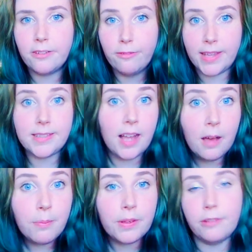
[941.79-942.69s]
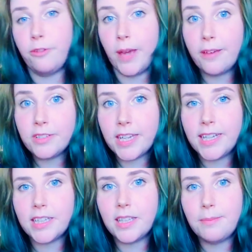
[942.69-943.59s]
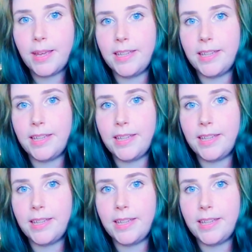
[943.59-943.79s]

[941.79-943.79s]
face up if you haven't taken them,